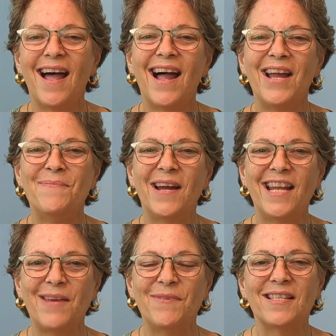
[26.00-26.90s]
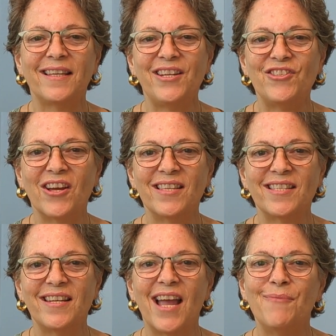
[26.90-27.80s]
Hi, my name is Lee
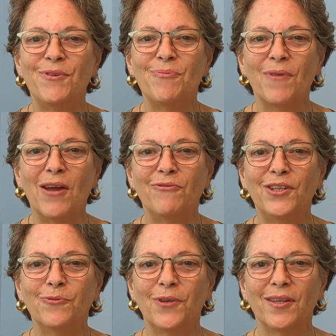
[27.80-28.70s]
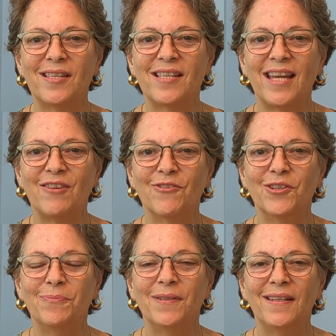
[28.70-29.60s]
Johnson. I'm with Brownfield Real Estate
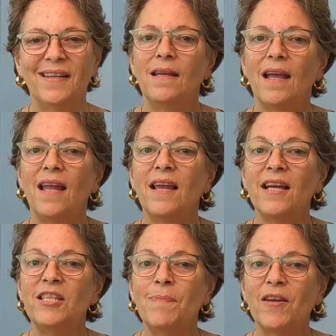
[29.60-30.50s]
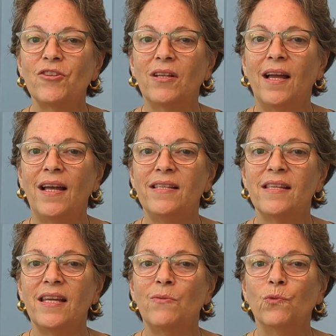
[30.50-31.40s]
Group, and I
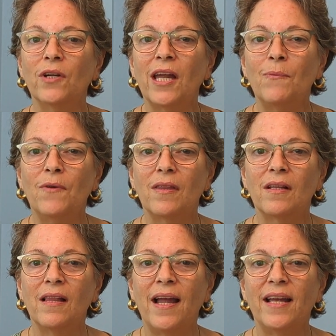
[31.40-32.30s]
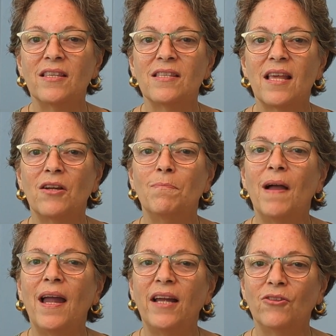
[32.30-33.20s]
specialize in working with clients that are
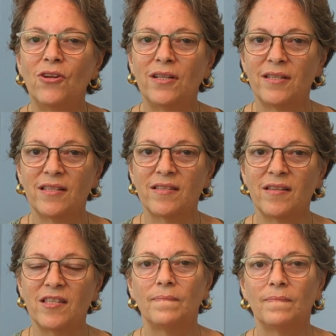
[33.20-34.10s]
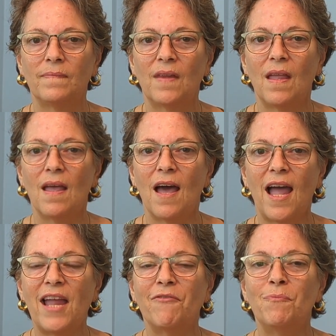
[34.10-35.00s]
buying long distance.
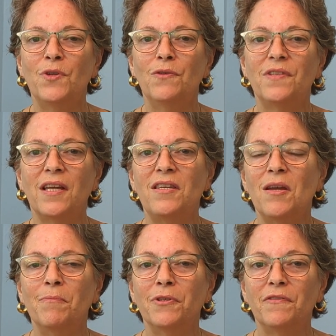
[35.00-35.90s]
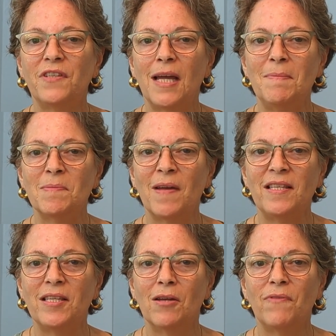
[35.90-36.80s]
I have moved a number of times
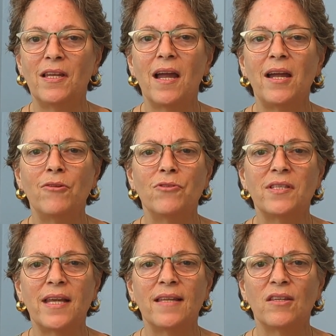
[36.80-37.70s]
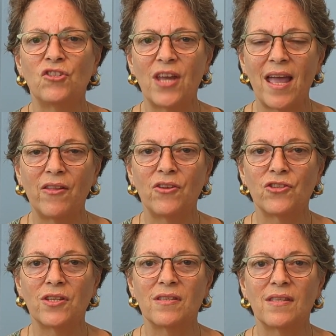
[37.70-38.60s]
myself, and I understand the
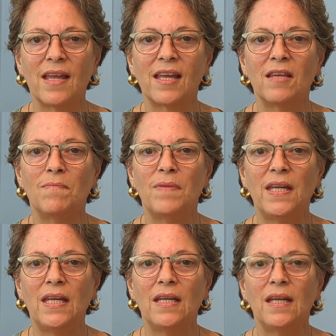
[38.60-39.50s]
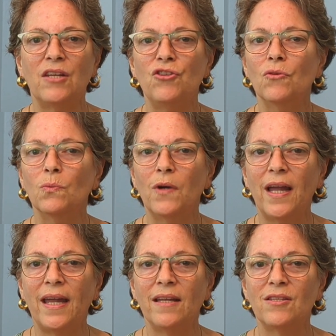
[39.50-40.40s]
challenges that can be in your
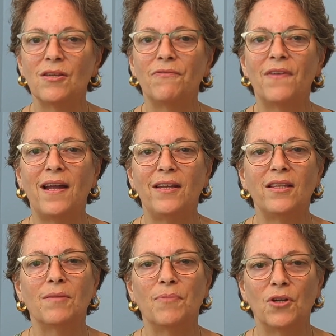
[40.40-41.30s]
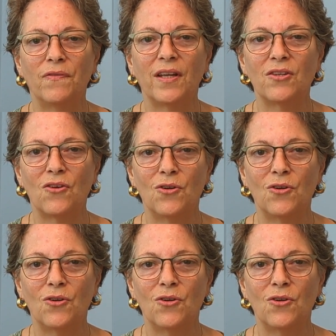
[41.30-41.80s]
way to finding the perfect